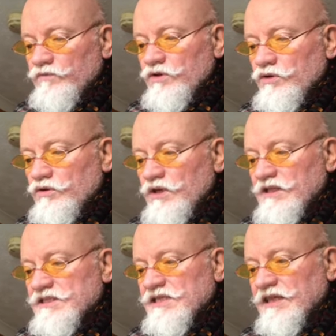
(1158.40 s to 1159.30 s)
You need
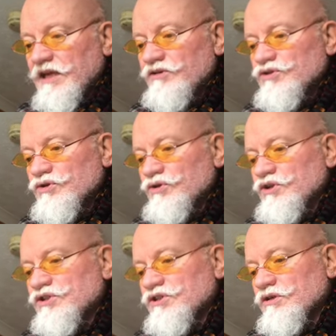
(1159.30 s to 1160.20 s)
to sit there and draw your
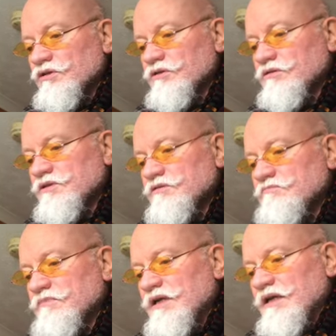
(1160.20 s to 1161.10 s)
circles.
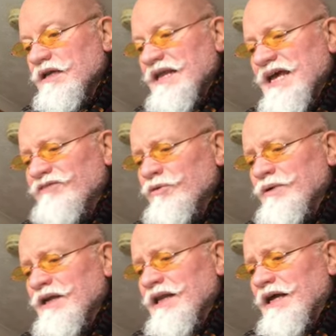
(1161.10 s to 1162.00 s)
Let
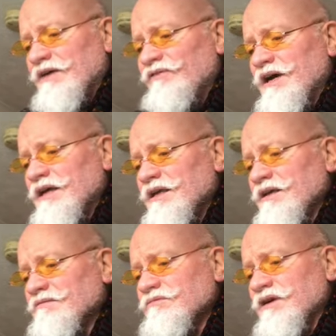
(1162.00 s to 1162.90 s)
everybody laugh at
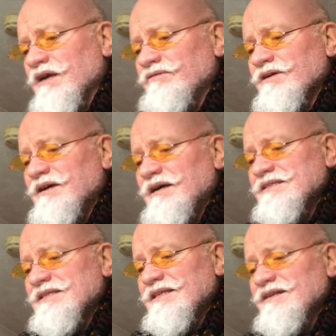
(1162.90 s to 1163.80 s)
you, whatever. Ah,
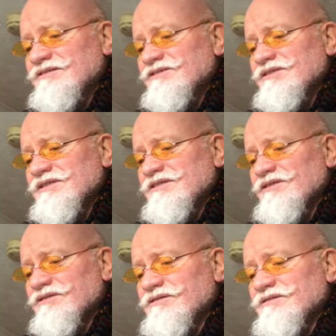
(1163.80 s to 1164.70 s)
sitting there drawing
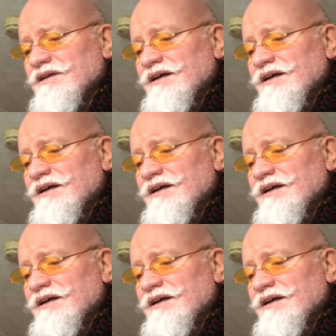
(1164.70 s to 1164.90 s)
circles.